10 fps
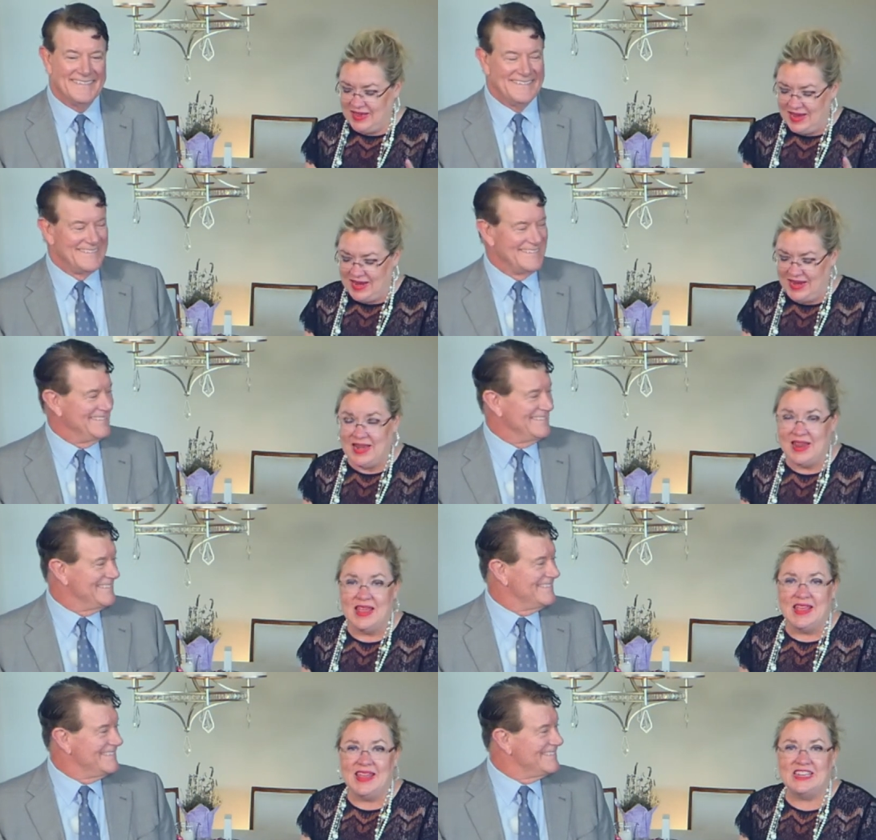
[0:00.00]
Speaker 1: gain
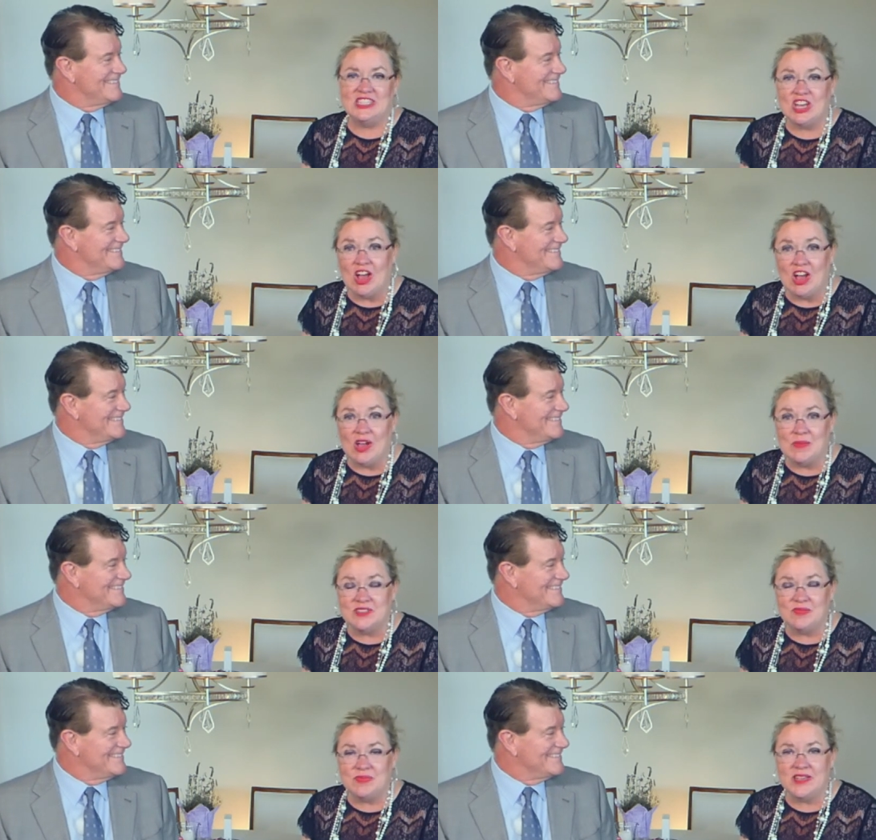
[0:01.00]
in jobs
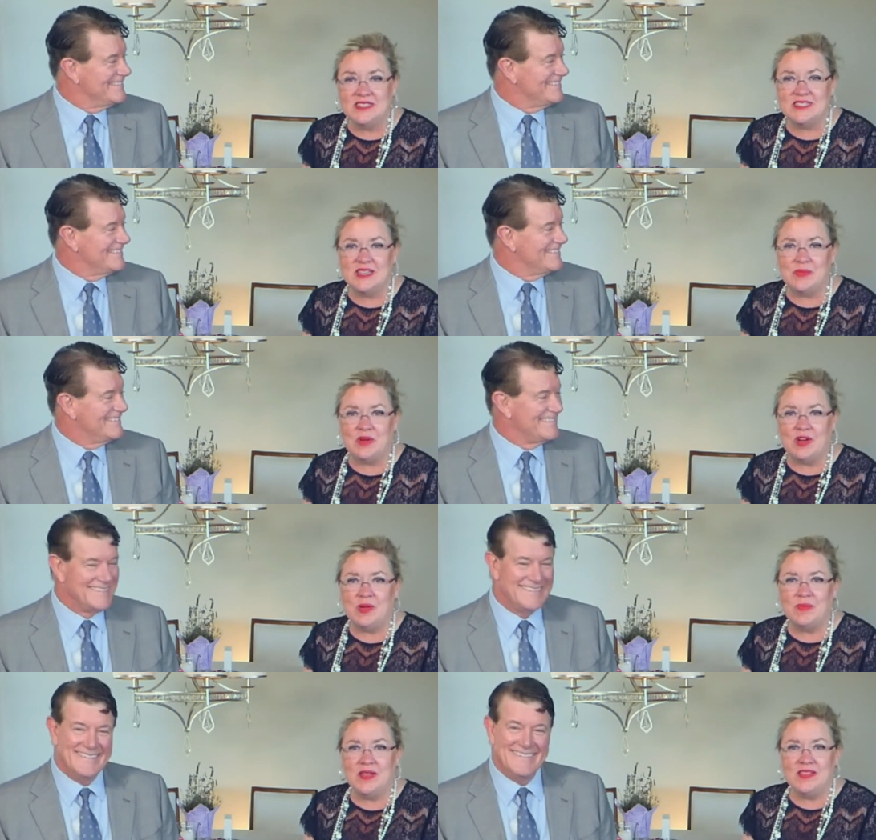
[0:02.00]
of places that were
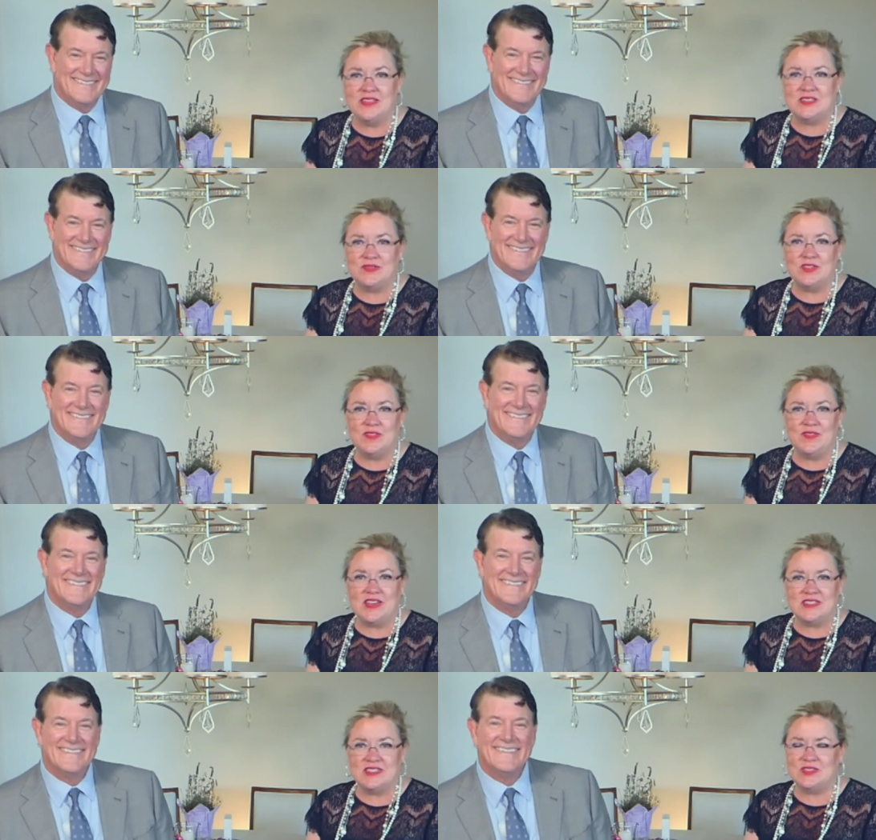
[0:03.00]
on my list for the
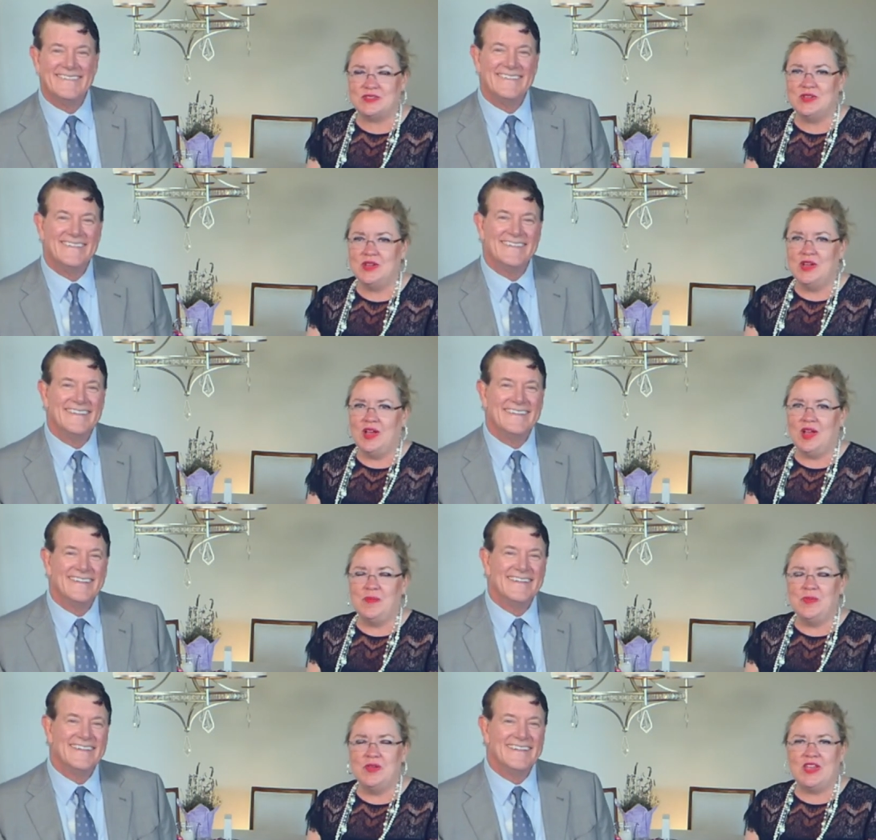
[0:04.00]
fastest
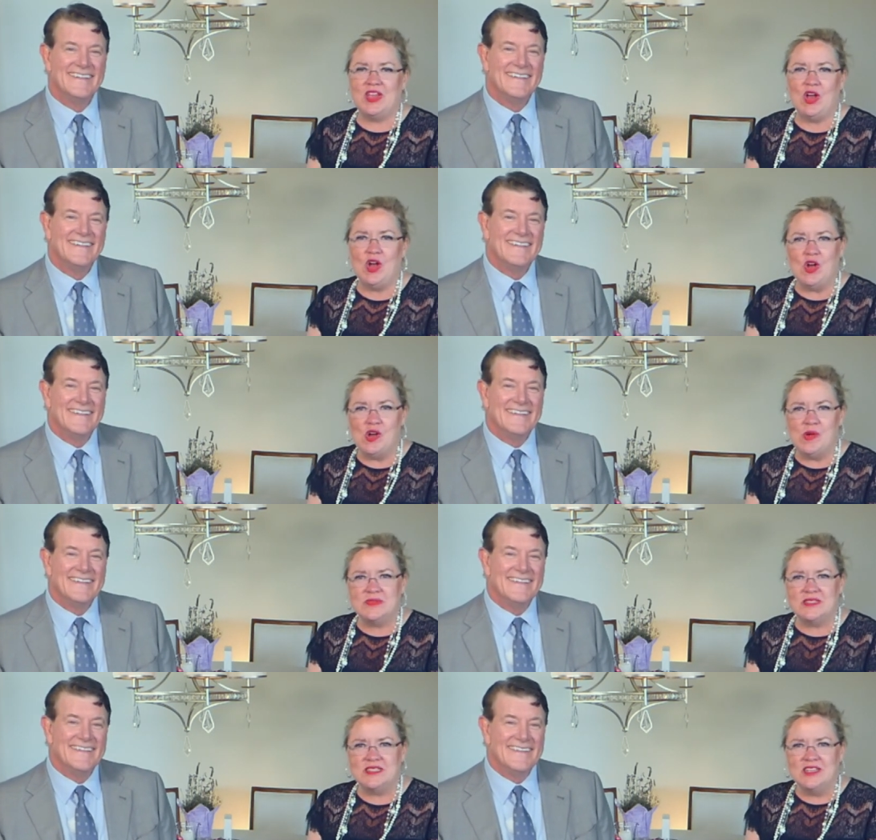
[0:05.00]
uh, moving
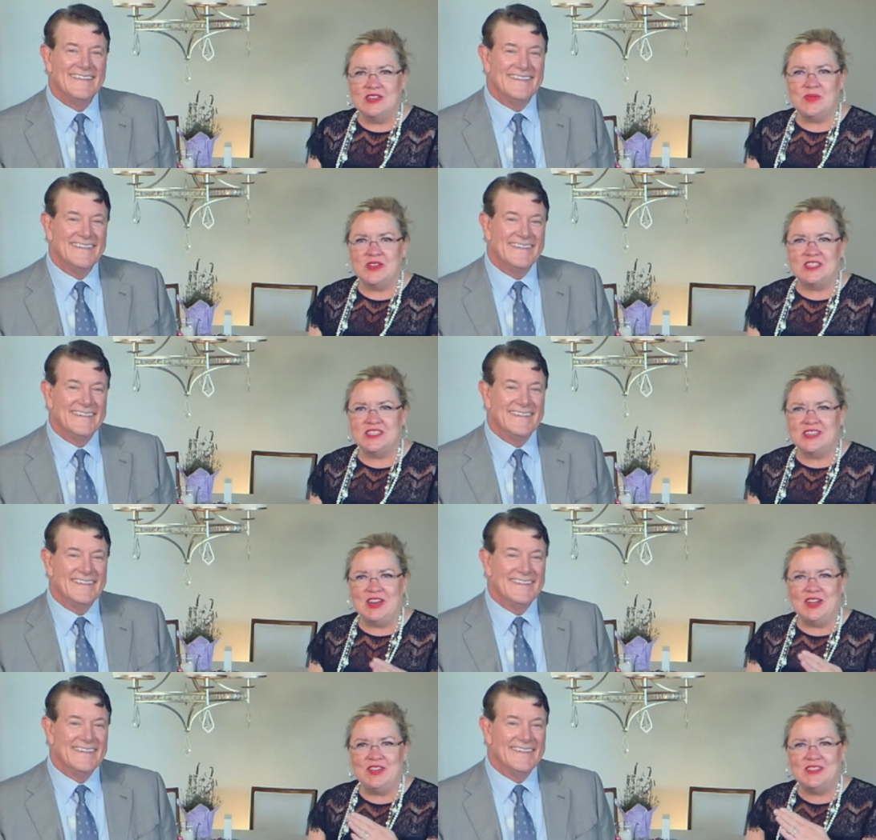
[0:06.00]
homes which, you
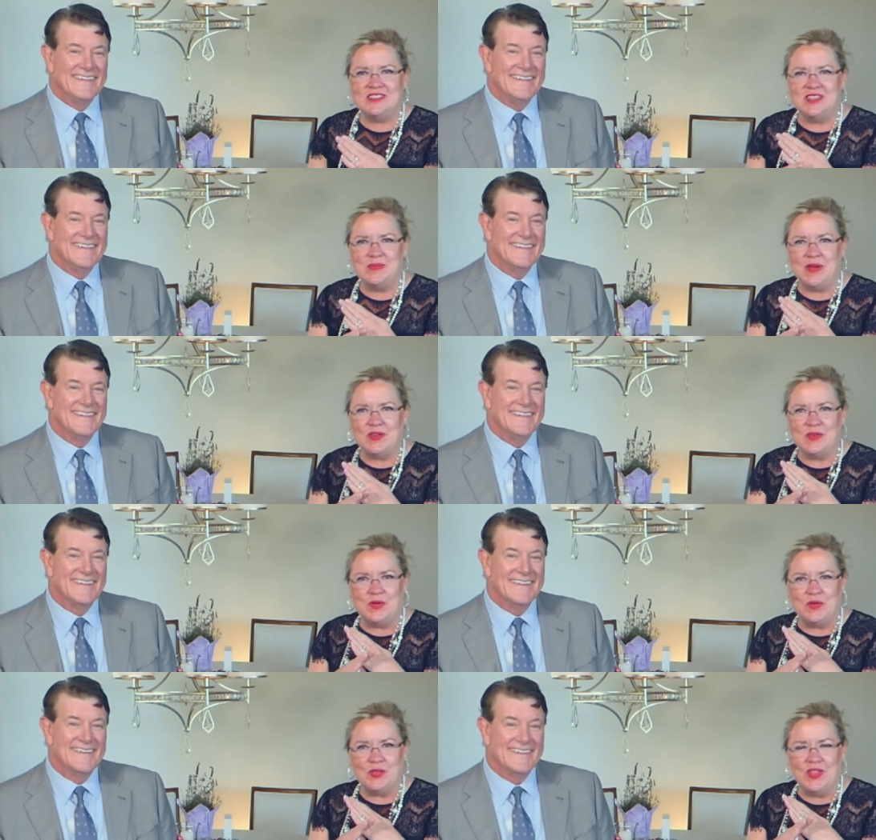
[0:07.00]
know, you see my
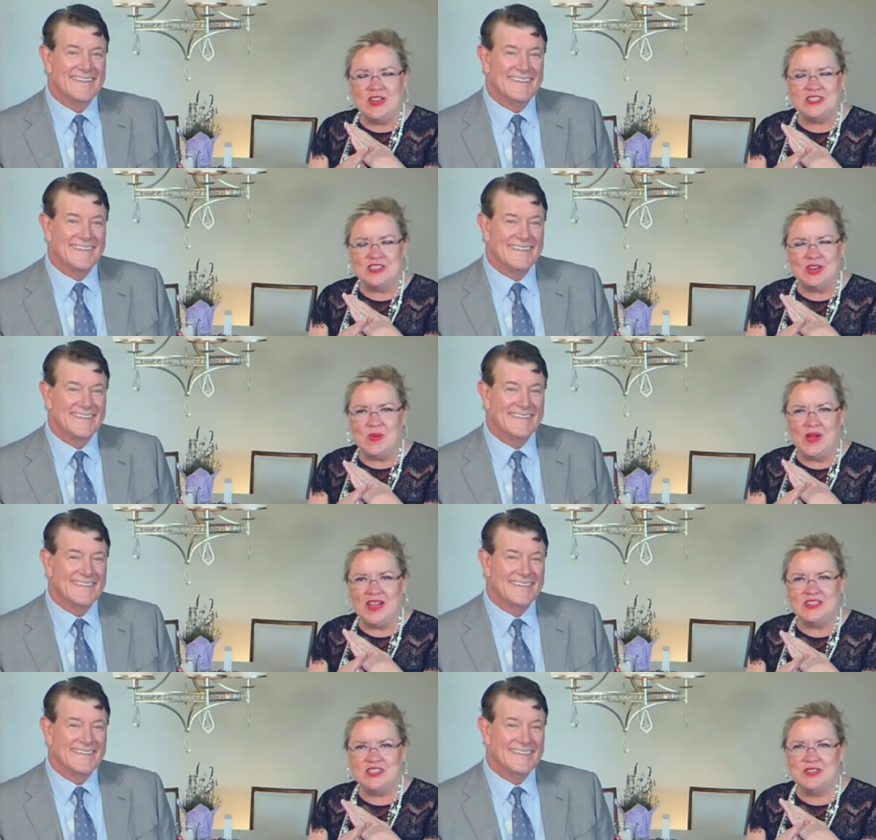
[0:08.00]
correlation here,
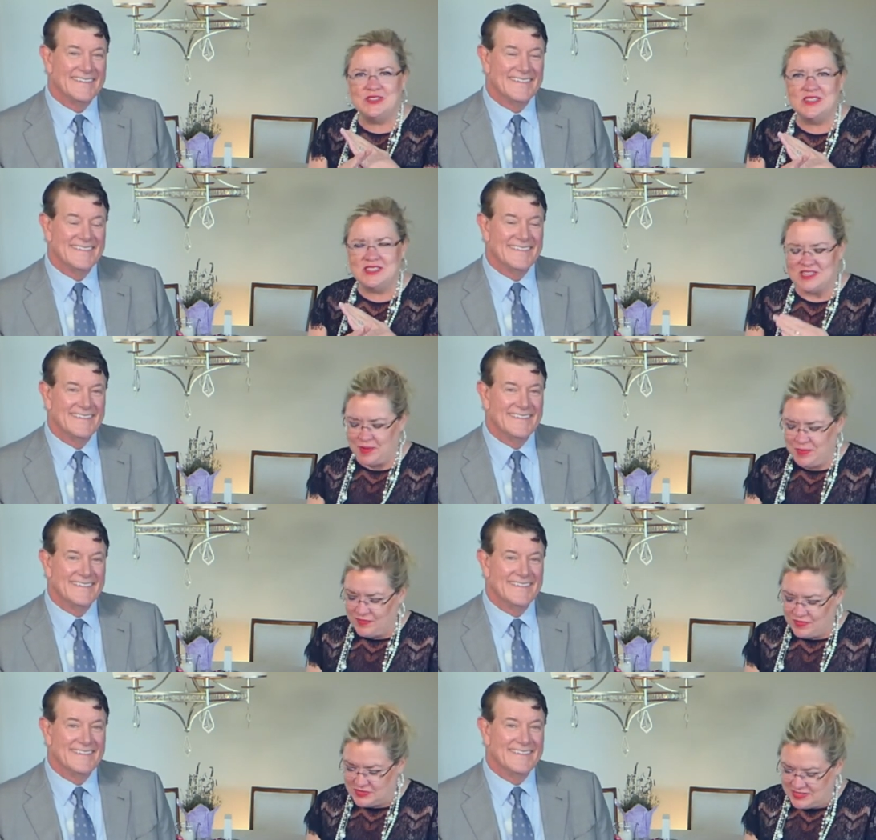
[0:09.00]
why I chose this topic
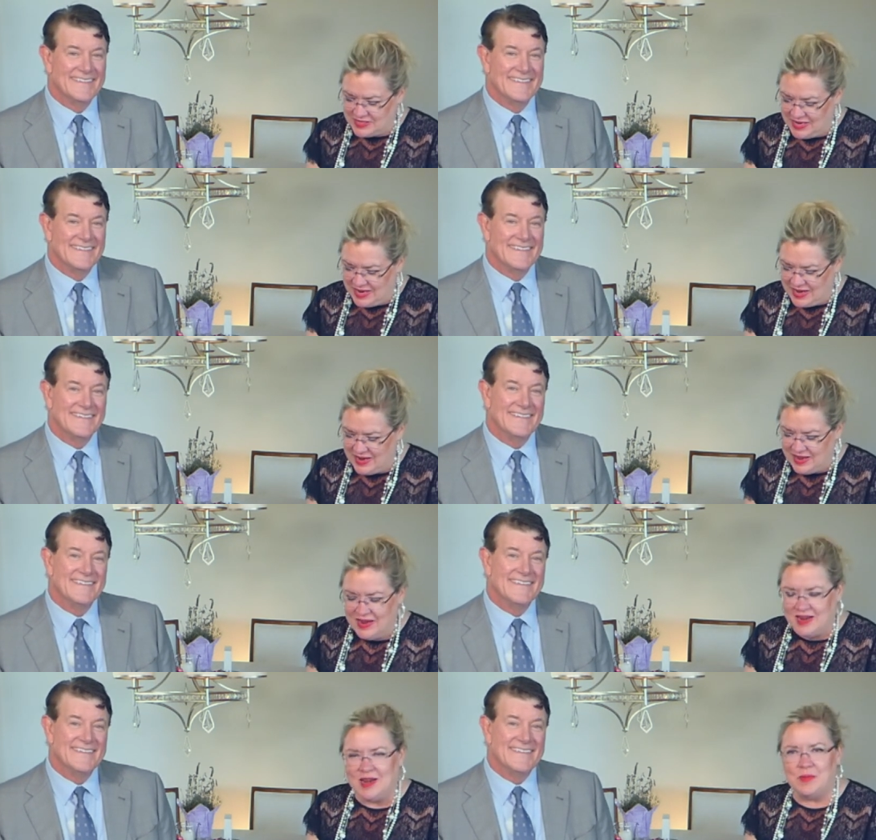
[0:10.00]
for today.
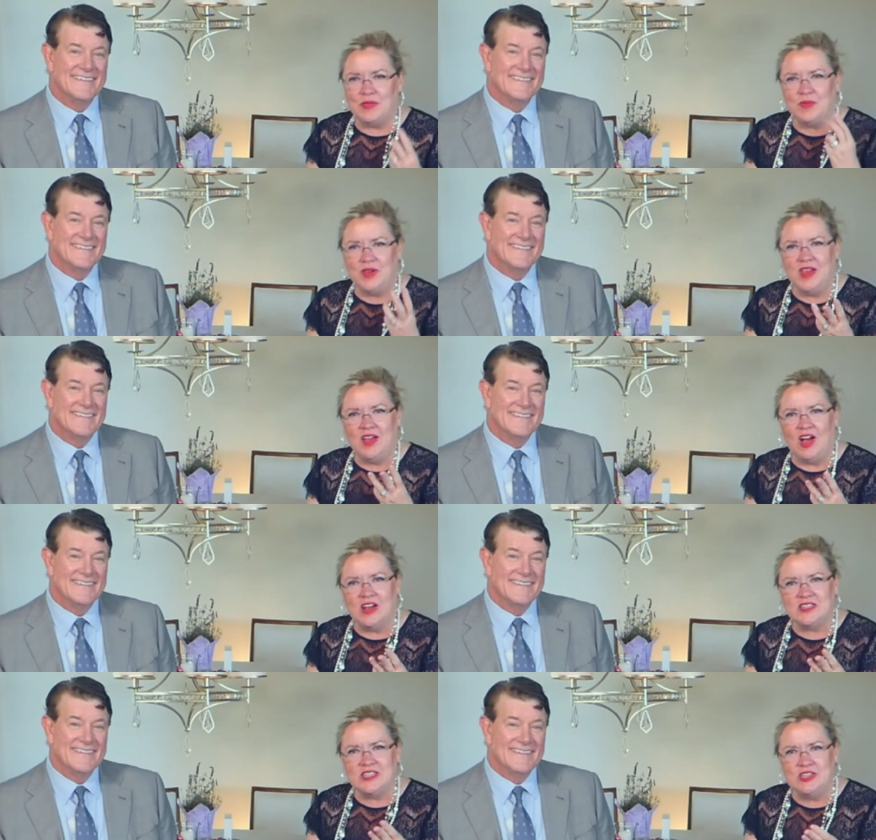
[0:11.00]
Number three,
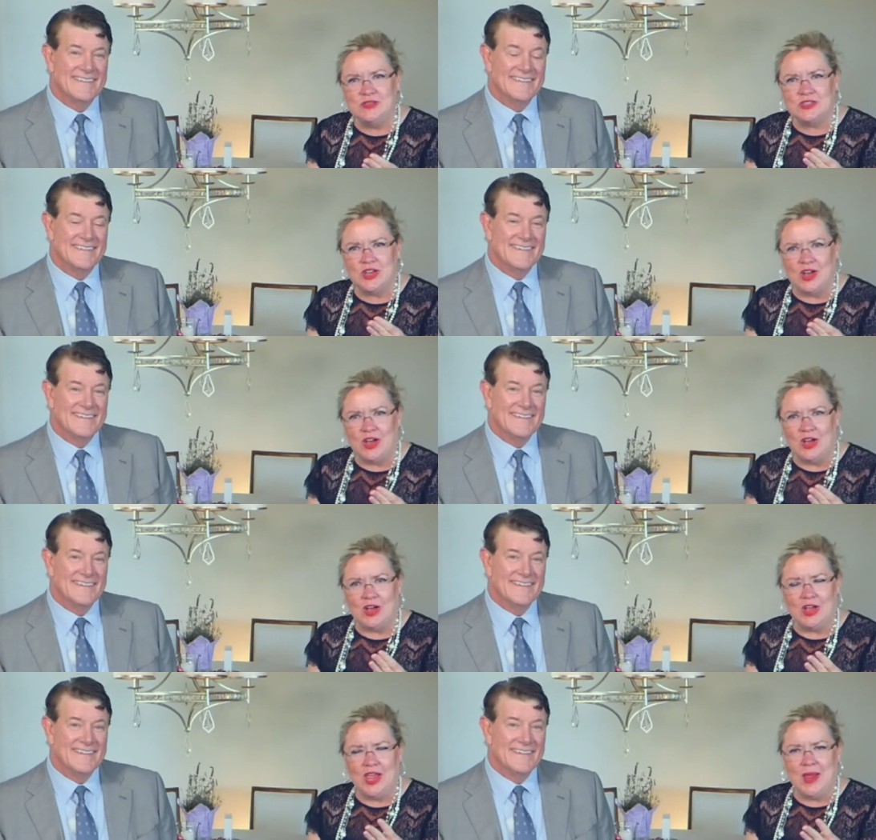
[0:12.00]
Ogden,
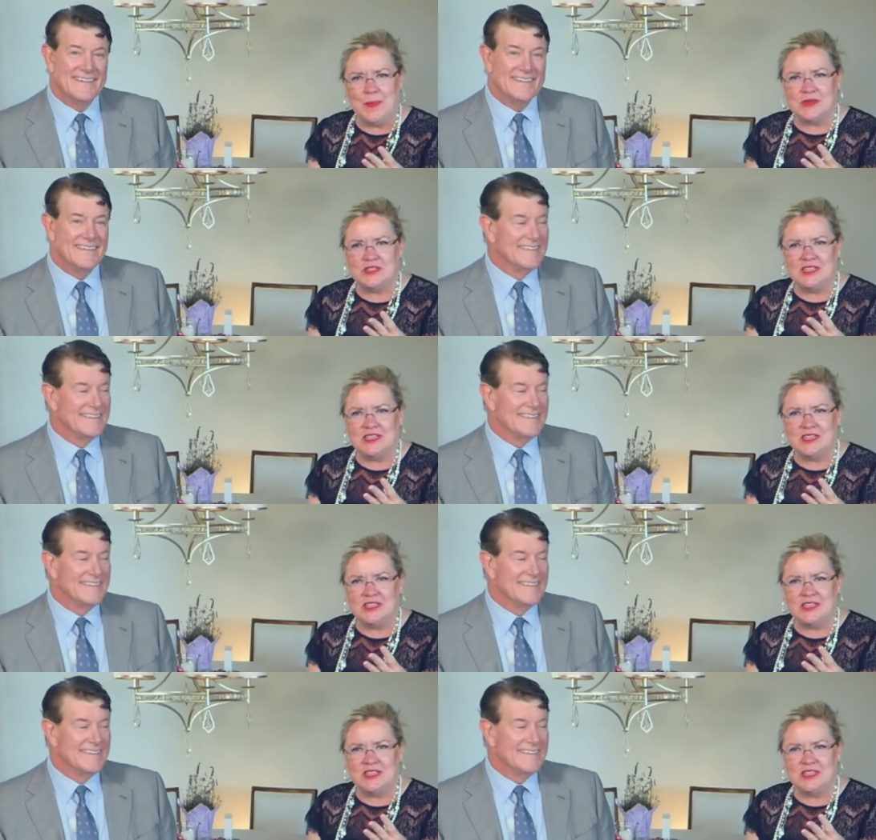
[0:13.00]
Utah, 8%